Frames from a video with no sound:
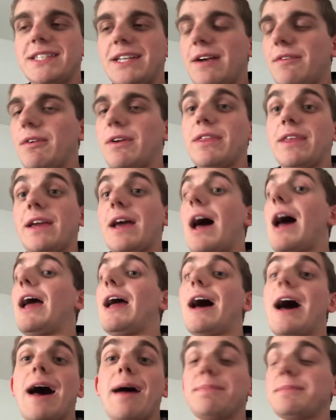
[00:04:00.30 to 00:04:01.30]
and everything. I
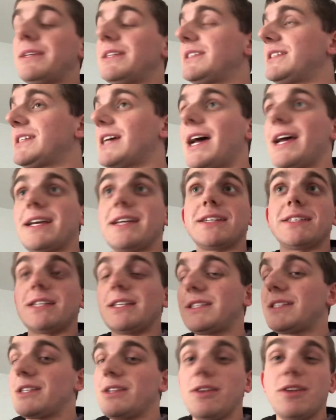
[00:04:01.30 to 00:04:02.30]
hopped inside because
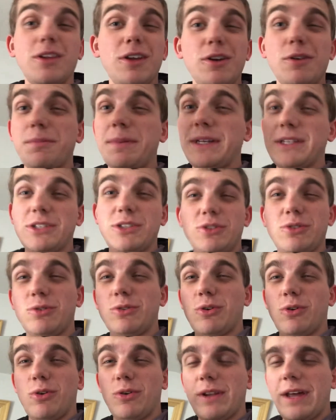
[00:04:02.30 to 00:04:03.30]
it's a little bit too
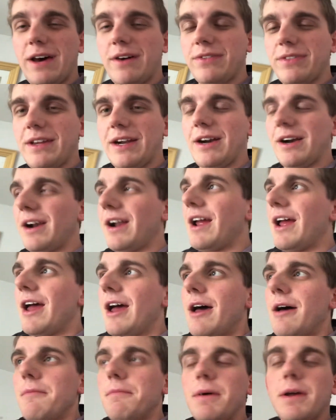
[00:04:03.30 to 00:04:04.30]
cold out there,
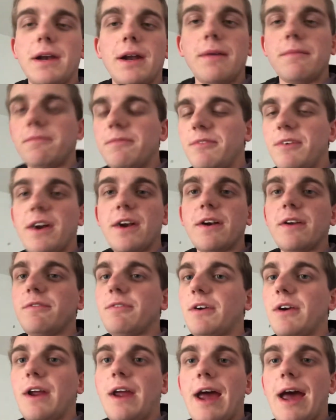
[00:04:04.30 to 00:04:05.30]
but I'm very,
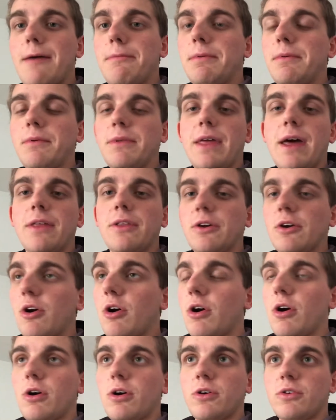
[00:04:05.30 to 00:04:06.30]
very happy with how the
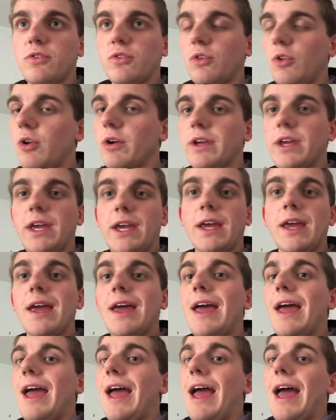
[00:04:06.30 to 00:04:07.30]
car is looking,
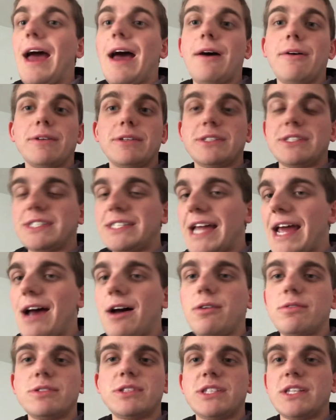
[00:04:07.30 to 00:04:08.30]
how it
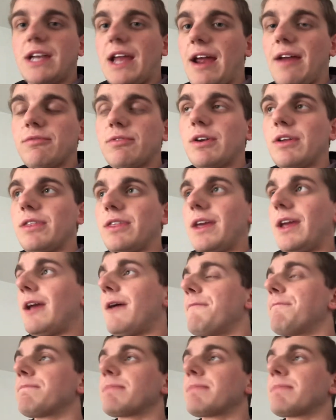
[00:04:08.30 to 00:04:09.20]
sounds and everything.